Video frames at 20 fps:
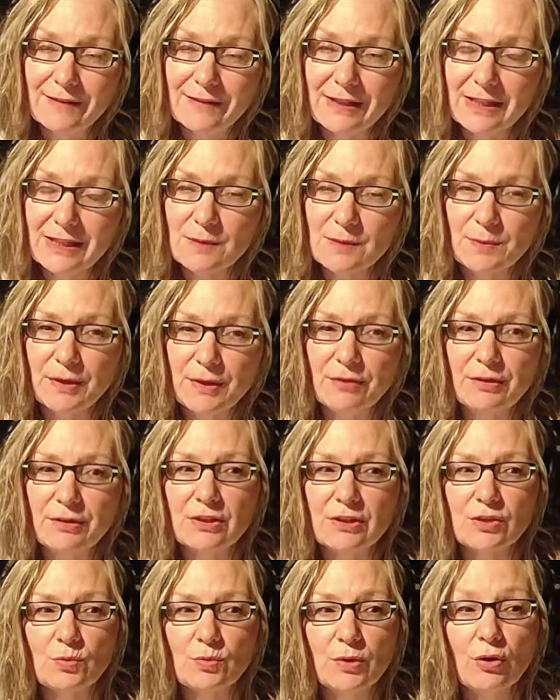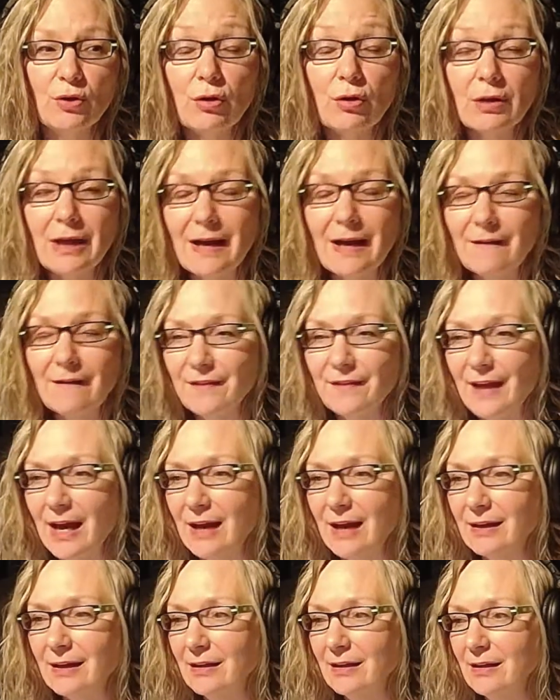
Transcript: an experience. We all have that